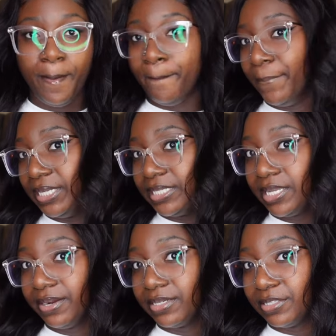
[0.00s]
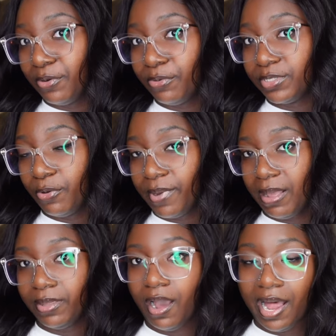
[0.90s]
but this hair is so so
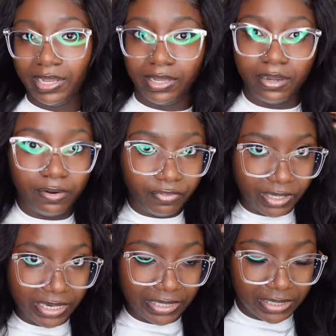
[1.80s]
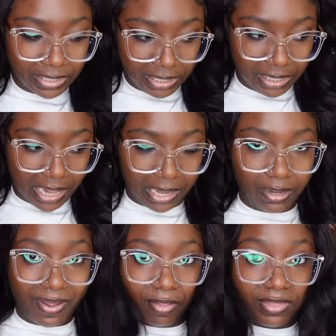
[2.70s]
bomb y'all i love the density i love
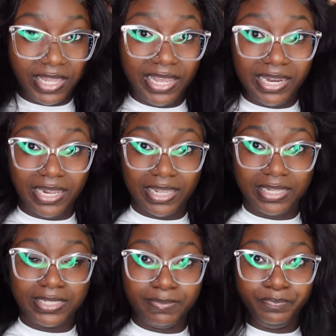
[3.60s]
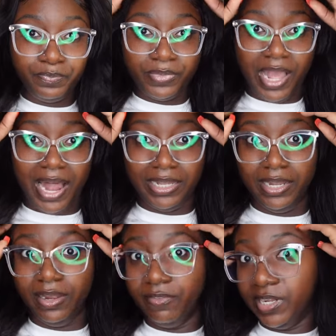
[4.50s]
how thick it is I
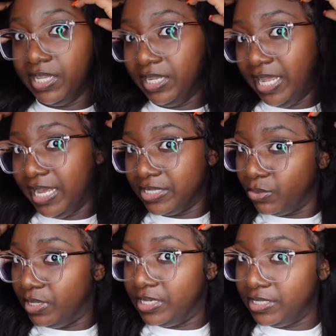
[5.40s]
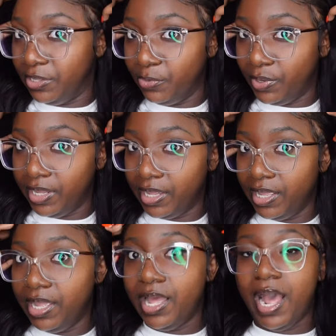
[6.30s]
loved the lace on this unit.
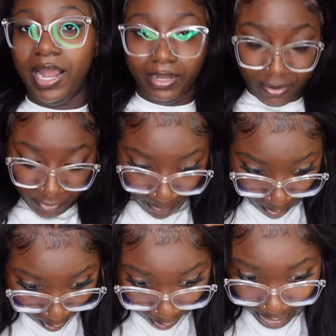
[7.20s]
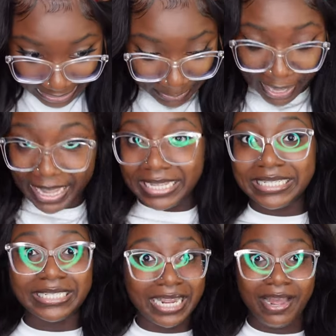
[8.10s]
I love the parting space.
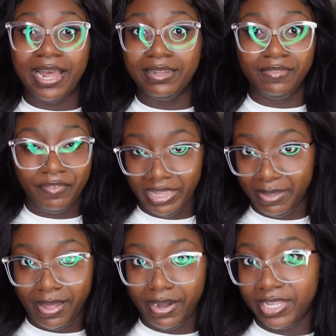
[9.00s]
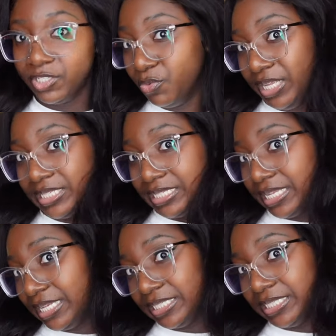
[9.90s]
Child, I love everything about it. It's 26
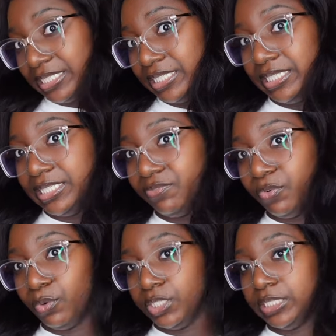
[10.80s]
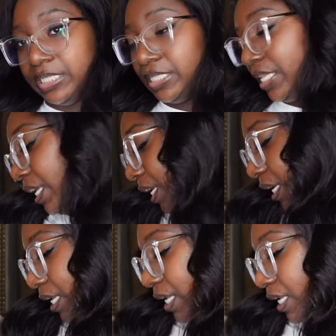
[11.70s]
inches. She's full. She's thick.
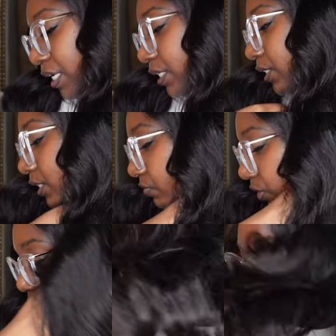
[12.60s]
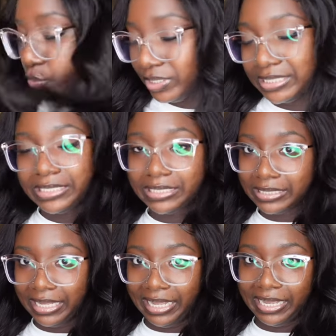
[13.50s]
She's voluptuous
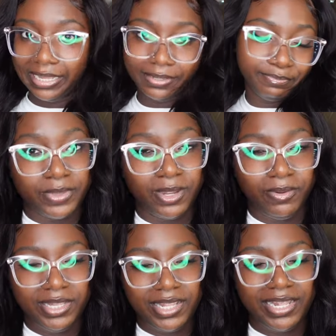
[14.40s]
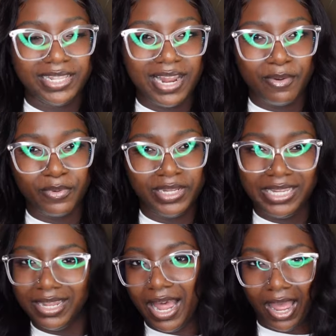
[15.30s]
and only thing that I really
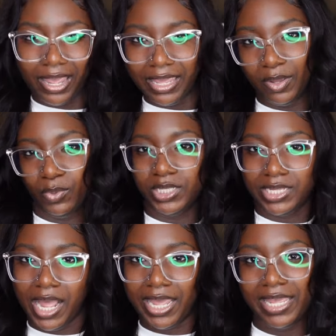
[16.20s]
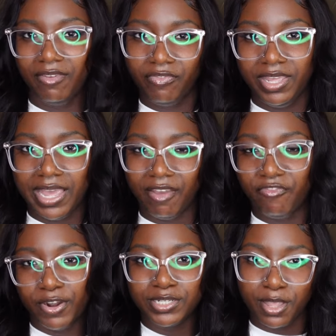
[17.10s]
like was like iffy at
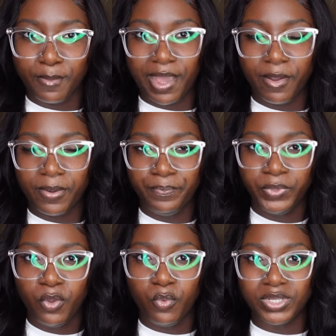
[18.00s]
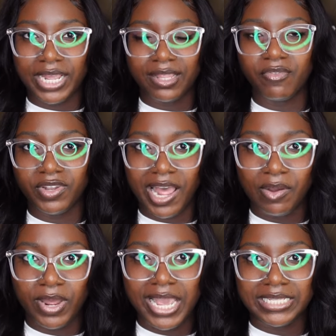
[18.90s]
first about was like the
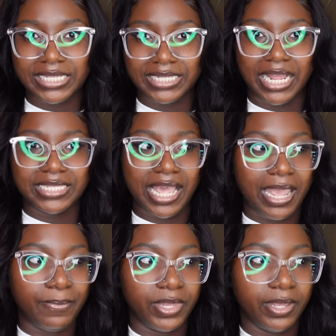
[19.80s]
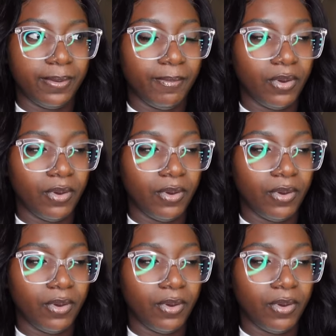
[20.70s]
flyaways until I tamed them